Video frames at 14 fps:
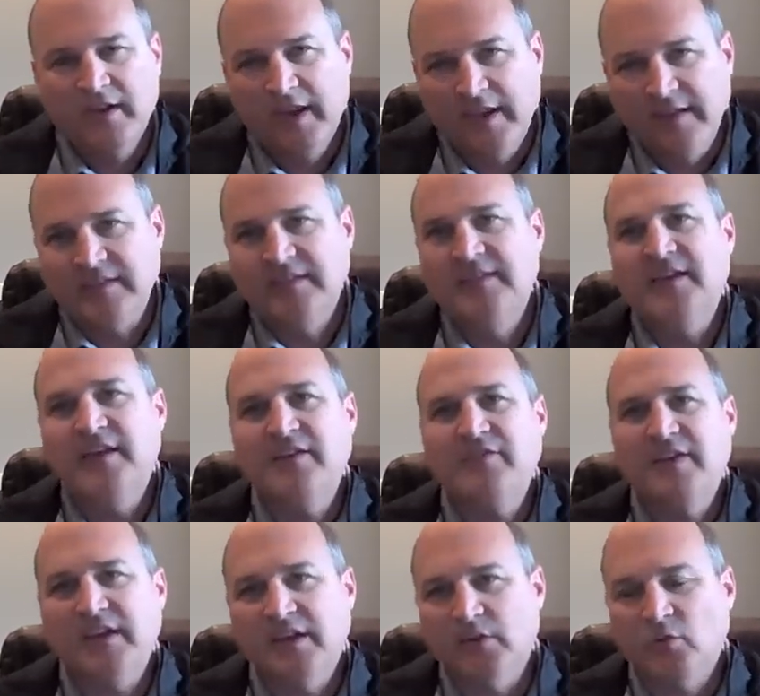and
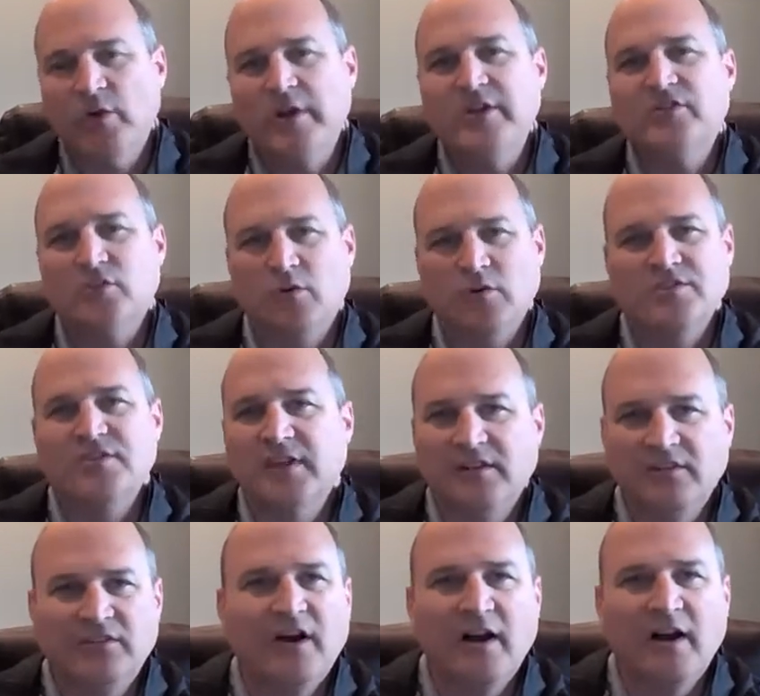giving and
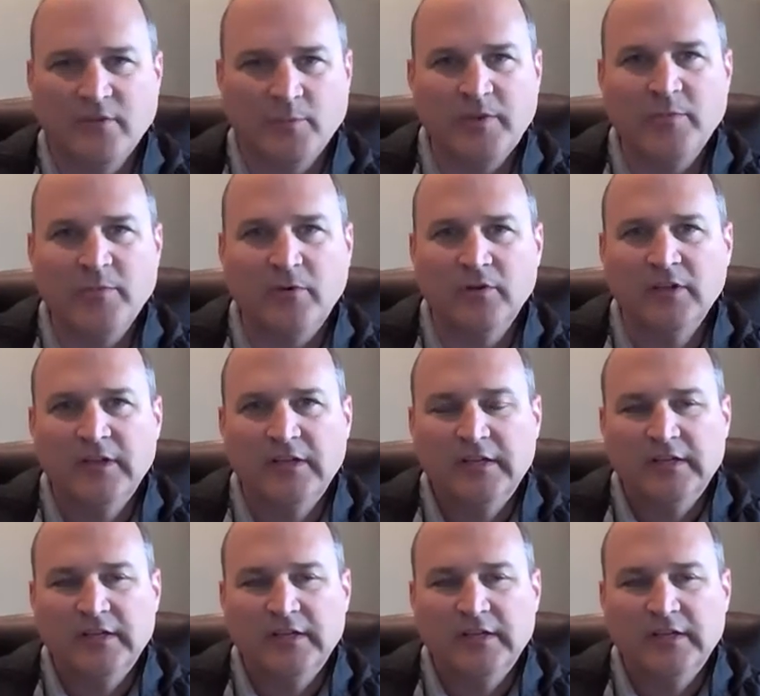resourcing to other people.